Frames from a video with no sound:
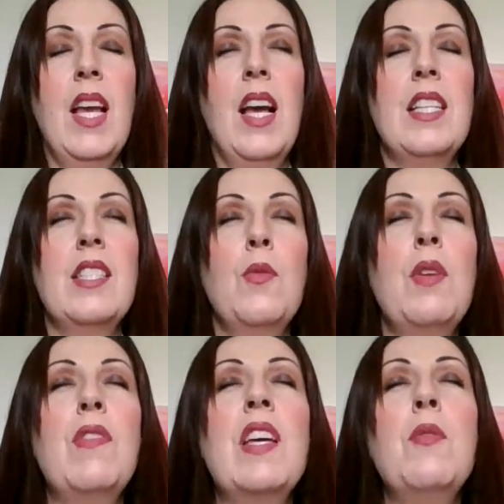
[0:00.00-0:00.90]
And so we
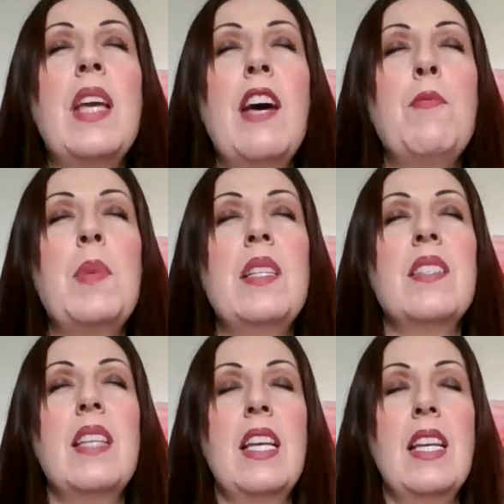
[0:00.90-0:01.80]
feel we have been
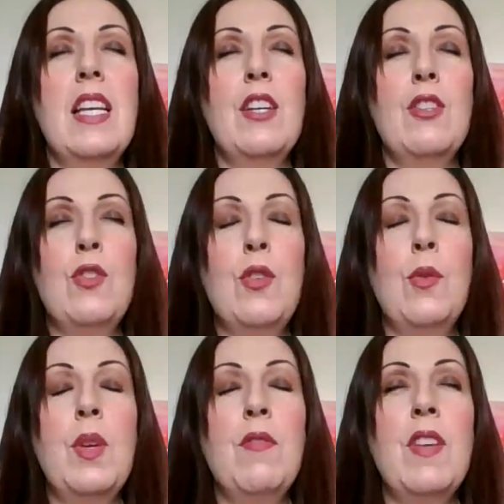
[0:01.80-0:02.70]
singing here to you.
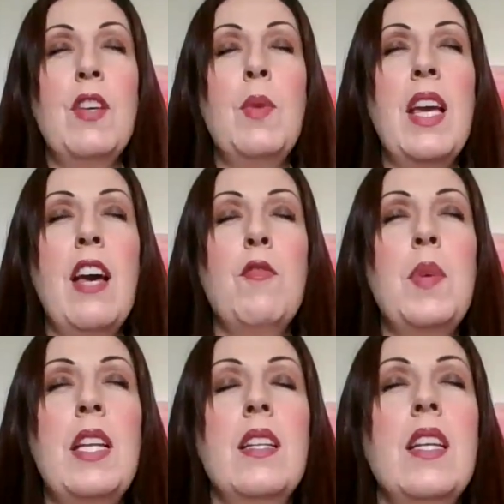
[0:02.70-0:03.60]
We feel we have
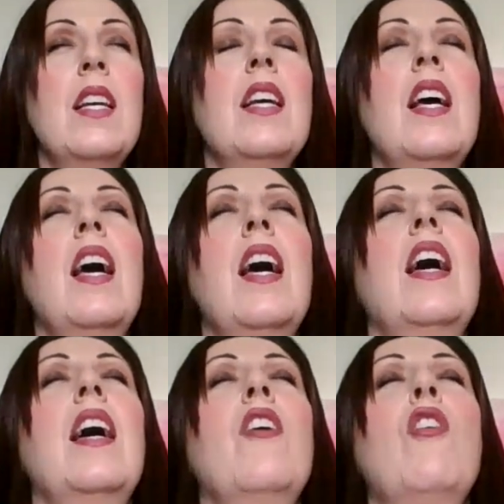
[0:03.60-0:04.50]
been
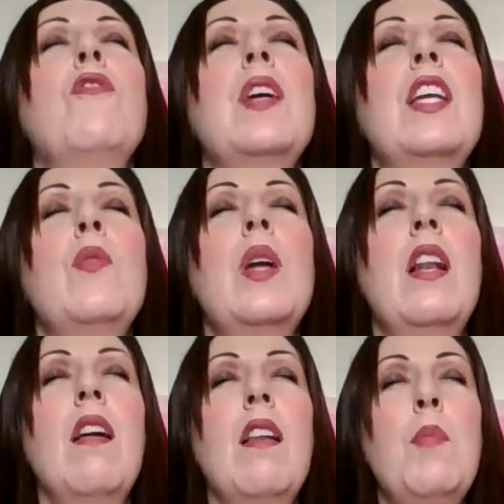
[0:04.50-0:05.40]
offering you a
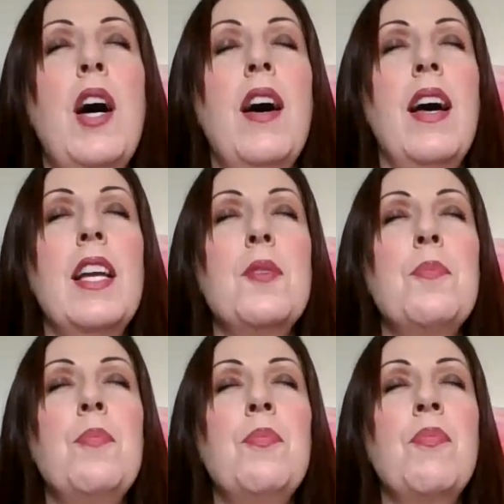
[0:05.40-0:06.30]
lullaby,
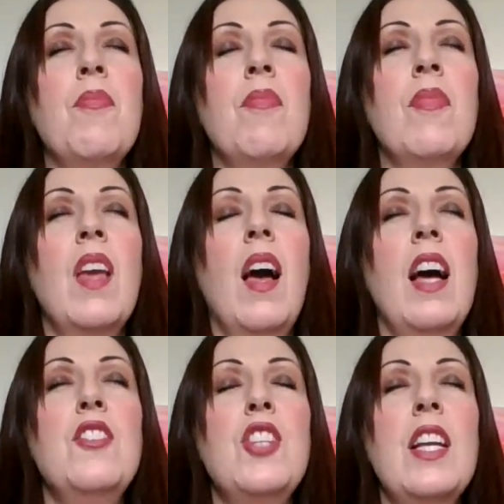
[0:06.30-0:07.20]

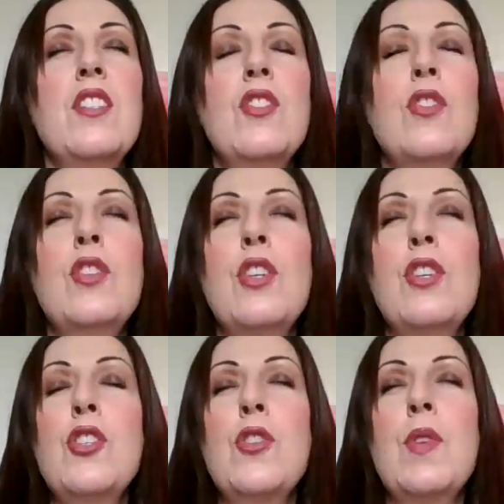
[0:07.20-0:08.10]
a gentle,
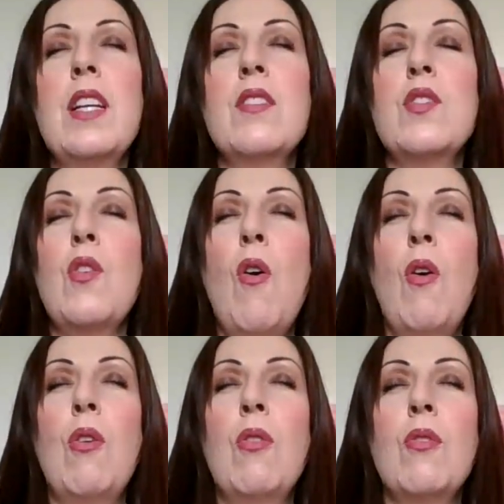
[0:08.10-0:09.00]
nurturing
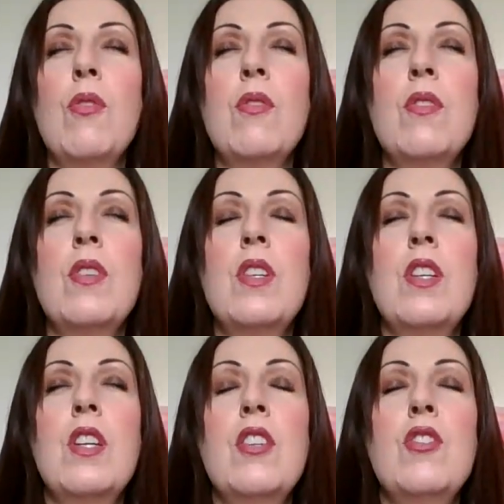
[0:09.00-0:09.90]
song
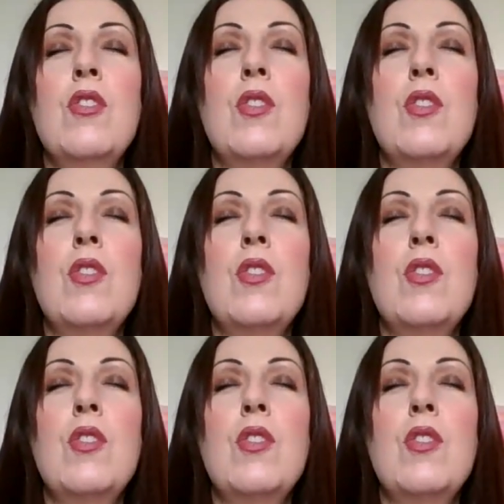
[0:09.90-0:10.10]
to